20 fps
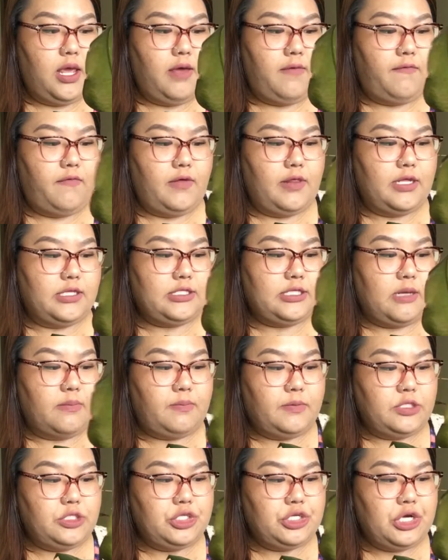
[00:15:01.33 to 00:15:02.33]
and for the
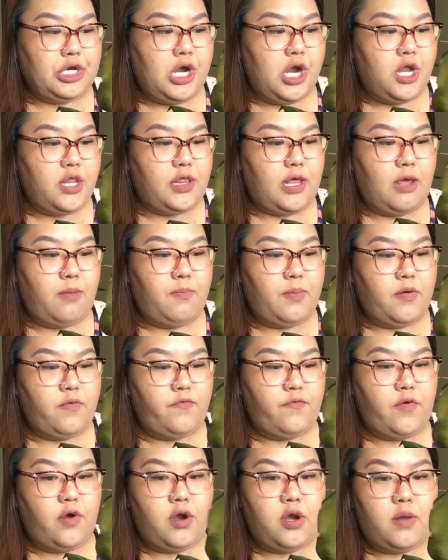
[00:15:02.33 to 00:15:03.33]
temperature, they
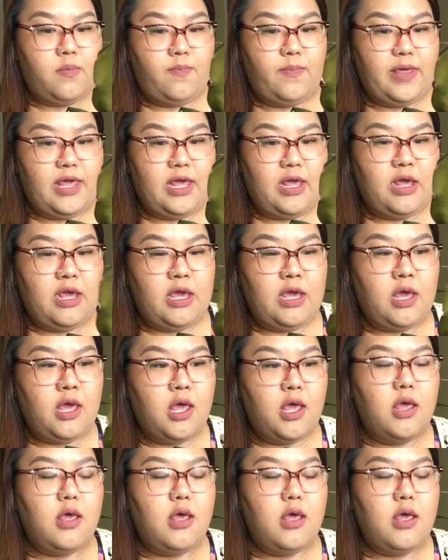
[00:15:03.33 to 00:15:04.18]
prefer to be